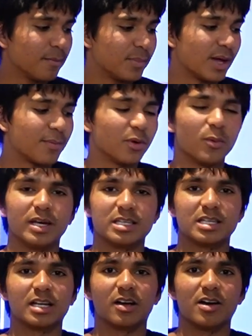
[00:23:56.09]
That all being
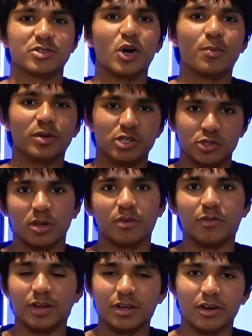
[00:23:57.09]
said, guys, I hope you enjoyed the
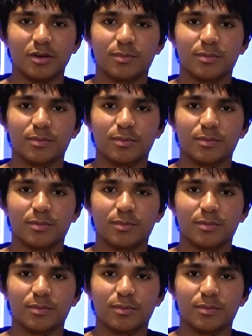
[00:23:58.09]
video.